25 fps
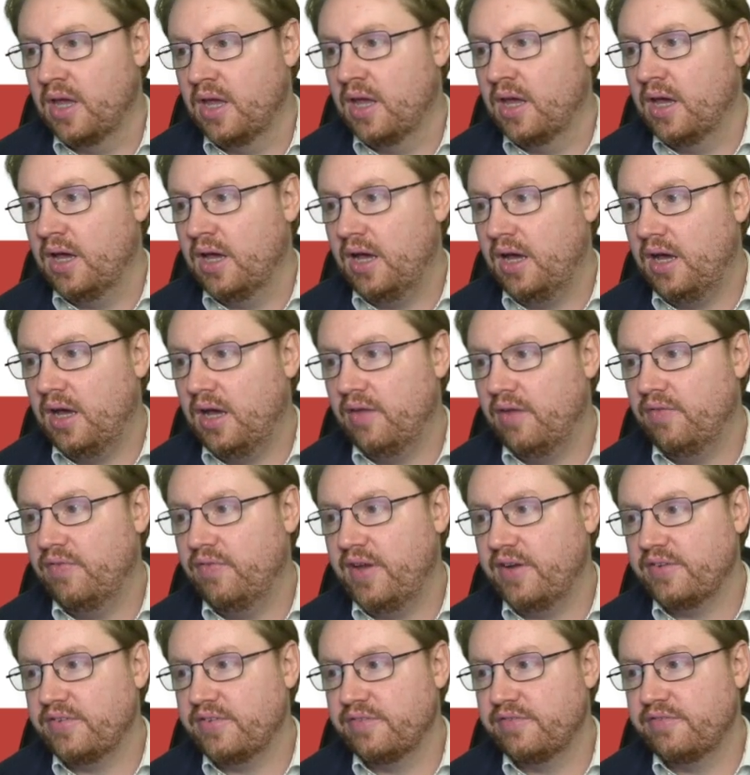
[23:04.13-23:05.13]

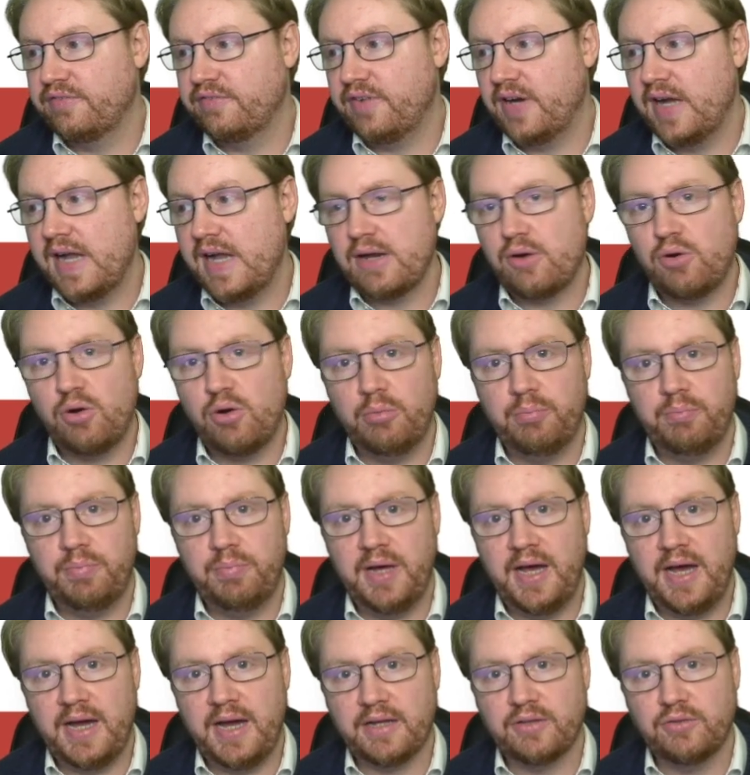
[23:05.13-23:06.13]
There's a file called
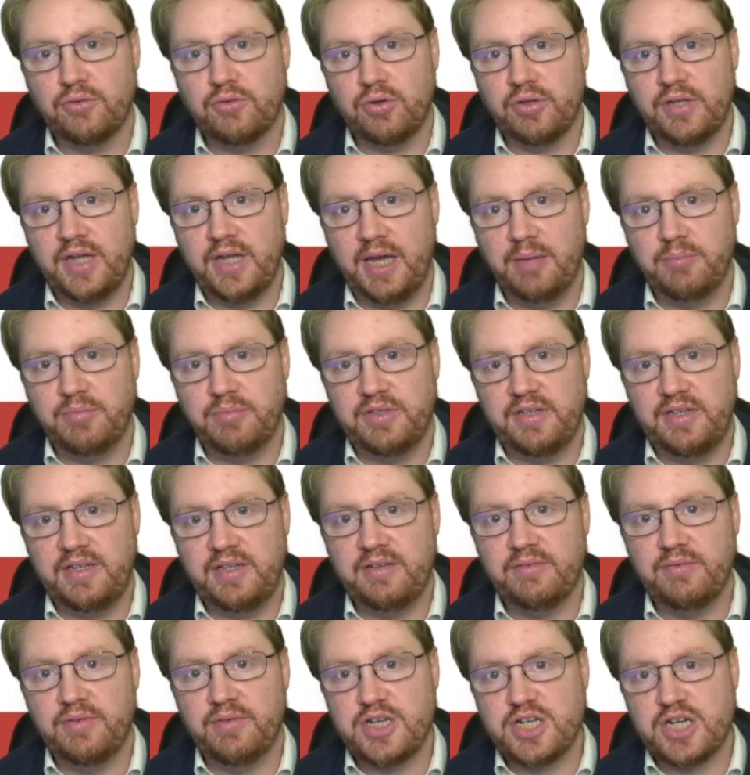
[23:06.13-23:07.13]

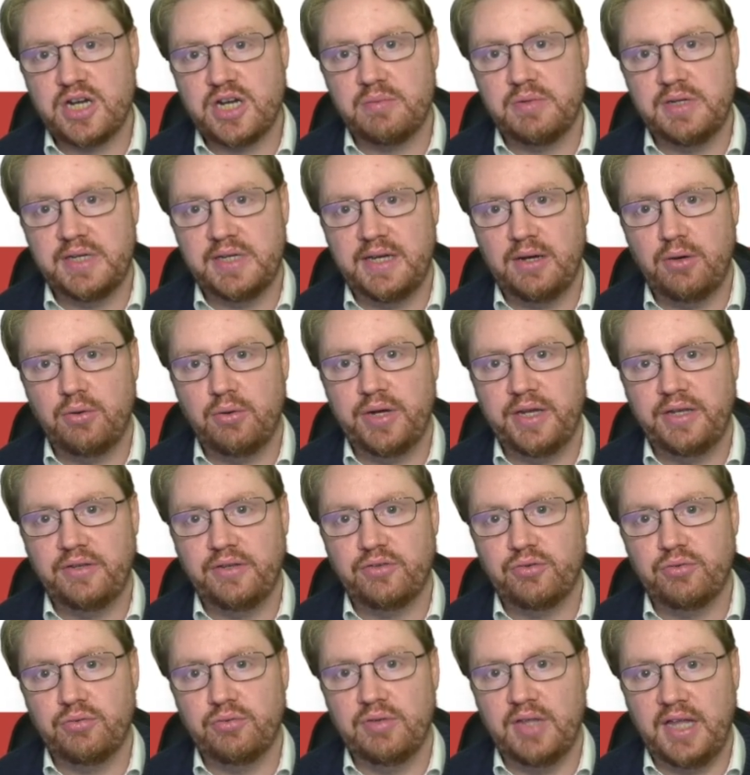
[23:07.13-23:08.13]
pack.md, which I will go
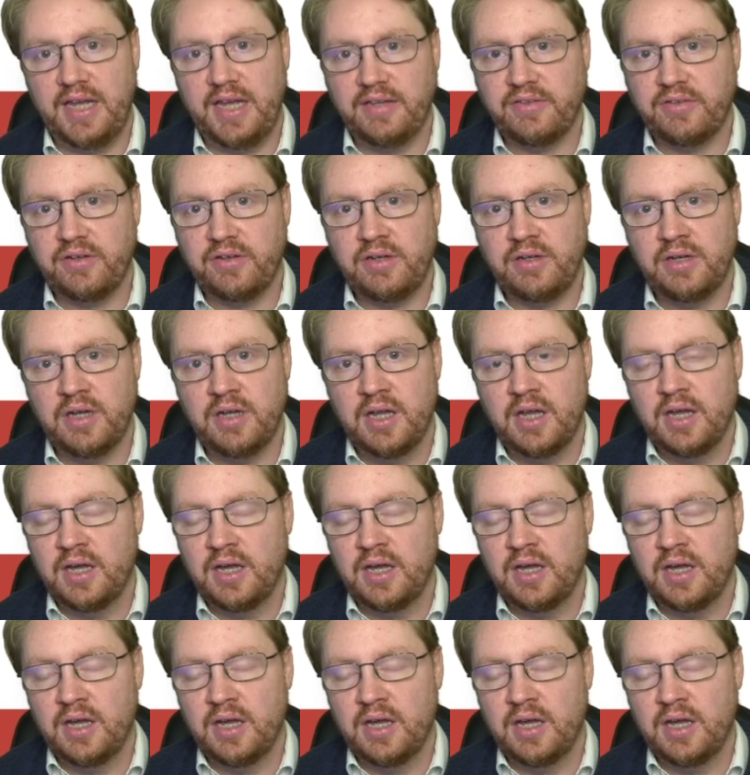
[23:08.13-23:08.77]
into later,